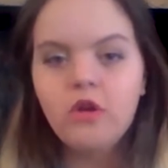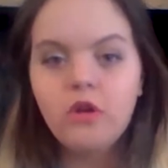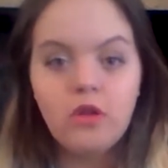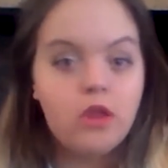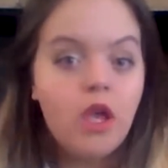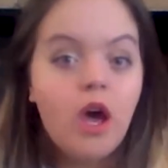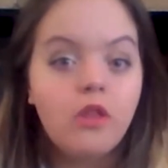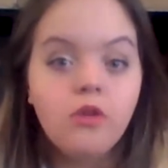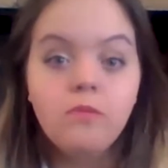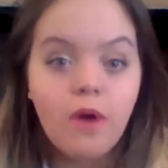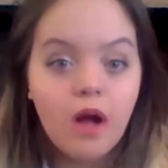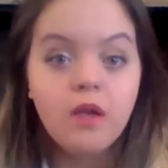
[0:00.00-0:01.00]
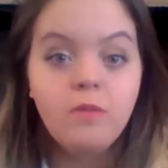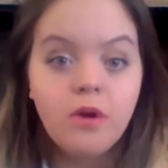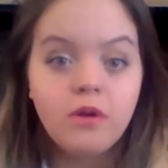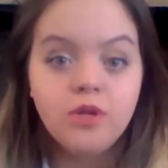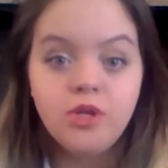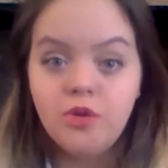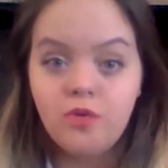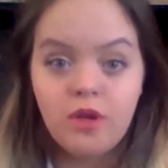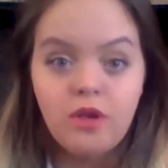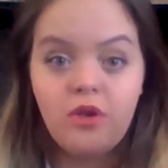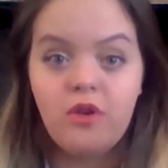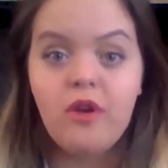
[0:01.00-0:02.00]
are the other body parts doing?
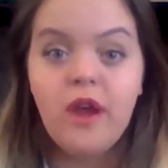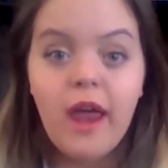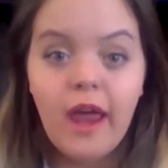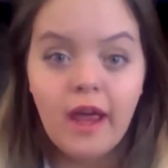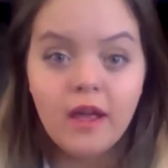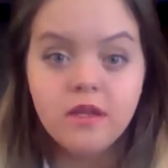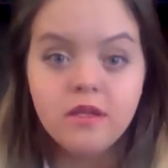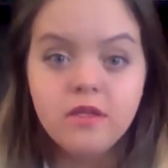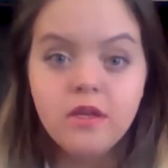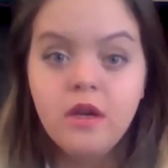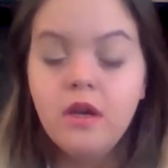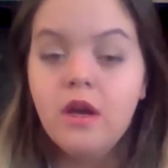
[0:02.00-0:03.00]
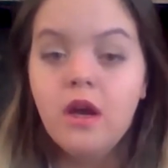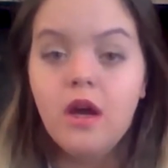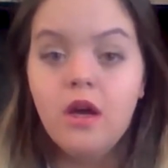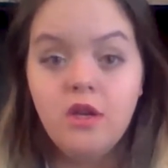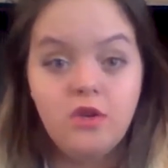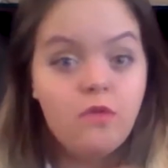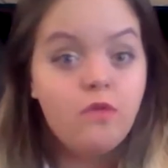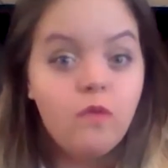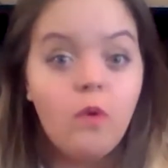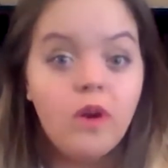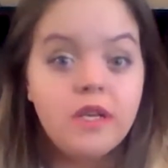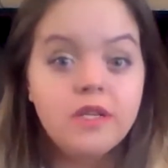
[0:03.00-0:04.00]
Your hands, your
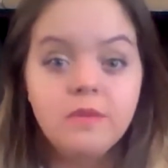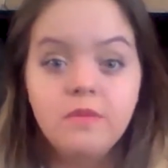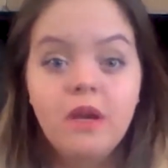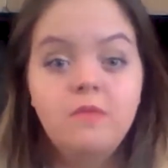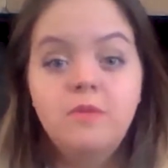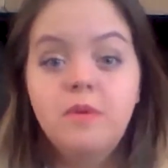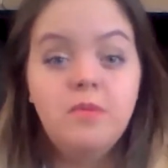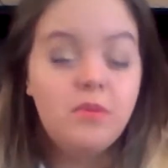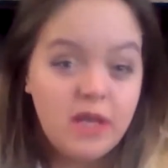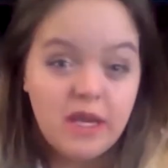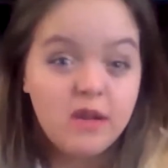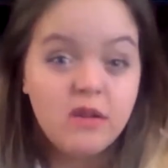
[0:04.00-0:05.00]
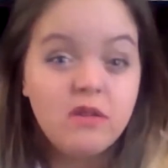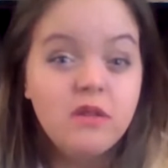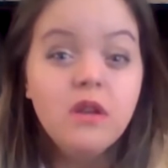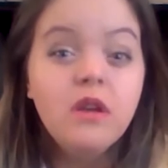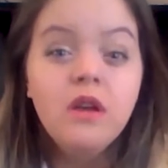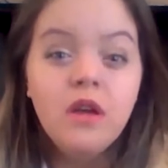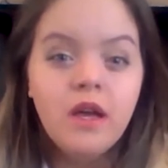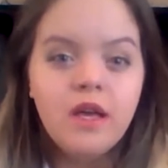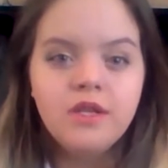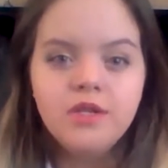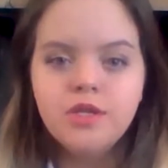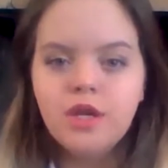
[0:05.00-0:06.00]
voice. Sometimes people giggle,
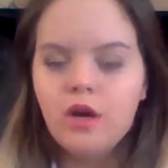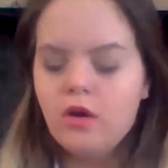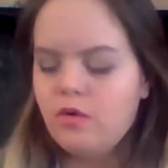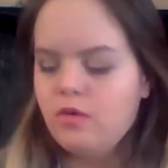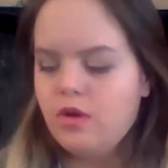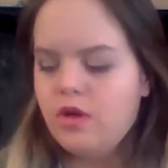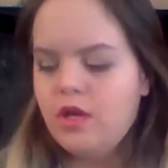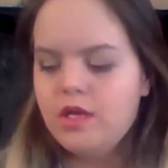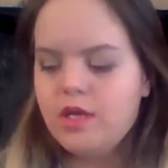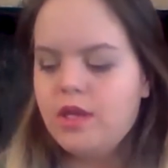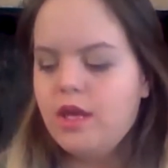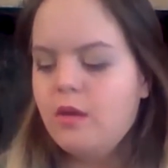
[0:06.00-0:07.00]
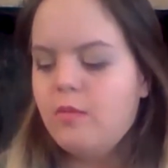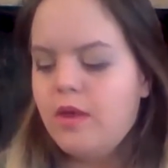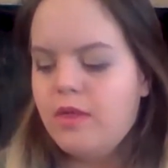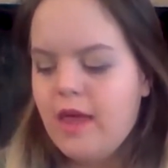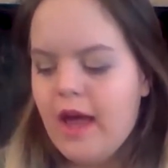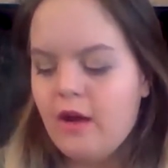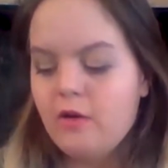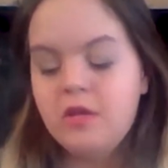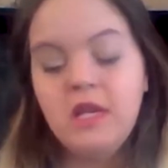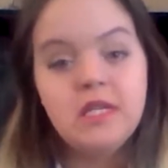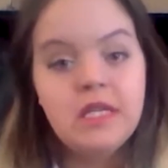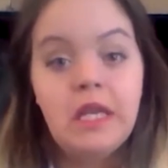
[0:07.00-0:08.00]
and so you need to think about that. Are
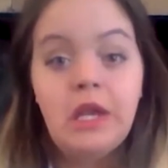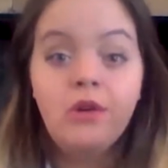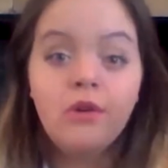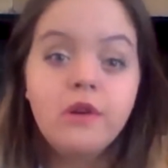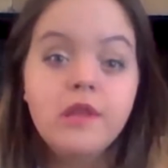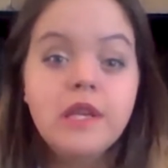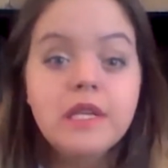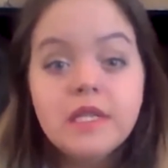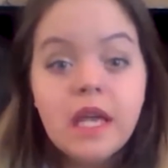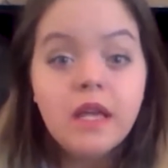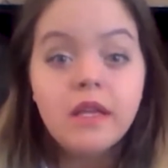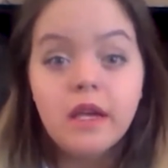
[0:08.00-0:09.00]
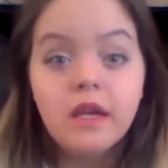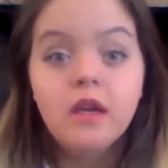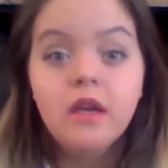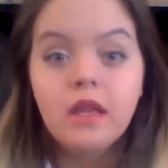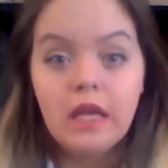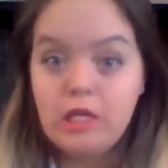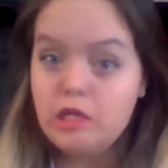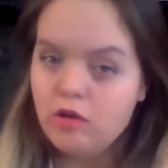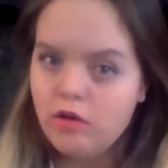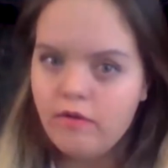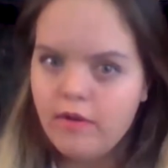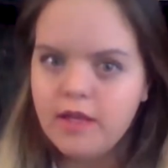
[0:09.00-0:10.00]
they sitting or are they standing? That's
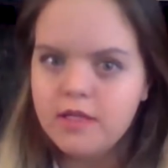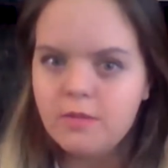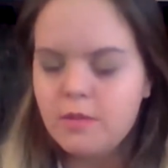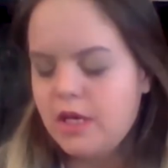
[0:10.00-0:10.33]
going to affect some